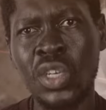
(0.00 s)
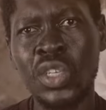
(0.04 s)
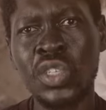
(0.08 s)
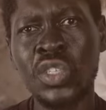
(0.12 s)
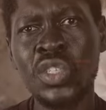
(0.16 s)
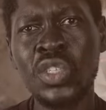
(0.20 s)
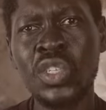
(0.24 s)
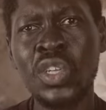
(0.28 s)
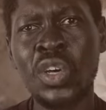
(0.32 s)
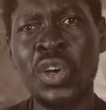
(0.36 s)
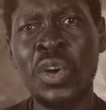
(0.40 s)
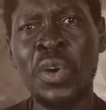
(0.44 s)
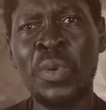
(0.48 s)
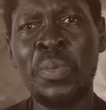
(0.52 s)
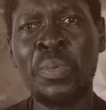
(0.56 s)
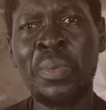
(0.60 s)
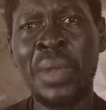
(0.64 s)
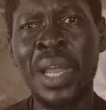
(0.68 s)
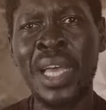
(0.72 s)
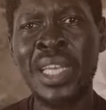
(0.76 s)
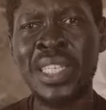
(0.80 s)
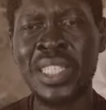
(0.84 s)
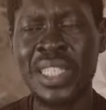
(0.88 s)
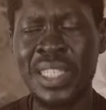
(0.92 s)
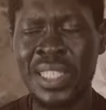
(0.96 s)
So
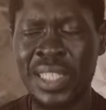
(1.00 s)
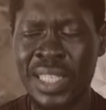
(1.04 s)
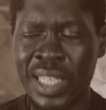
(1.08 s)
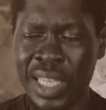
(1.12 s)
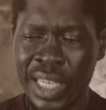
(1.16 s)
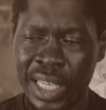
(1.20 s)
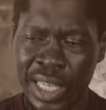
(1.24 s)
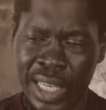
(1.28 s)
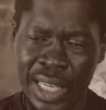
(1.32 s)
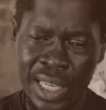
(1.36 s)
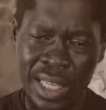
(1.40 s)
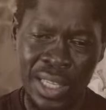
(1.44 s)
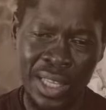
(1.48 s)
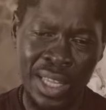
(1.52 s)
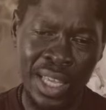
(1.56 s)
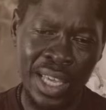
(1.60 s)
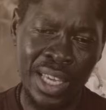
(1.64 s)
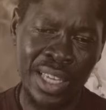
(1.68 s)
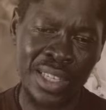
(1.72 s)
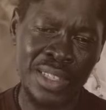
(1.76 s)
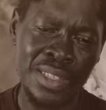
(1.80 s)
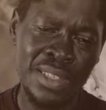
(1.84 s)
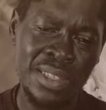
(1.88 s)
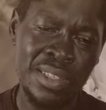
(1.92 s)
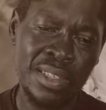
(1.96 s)
pleasure seeking
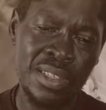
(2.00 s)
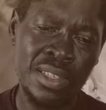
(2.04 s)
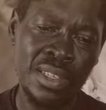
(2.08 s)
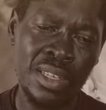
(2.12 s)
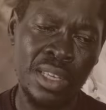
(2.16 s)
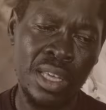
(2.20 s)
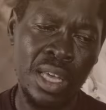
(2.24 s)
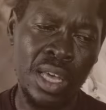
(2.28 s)
things,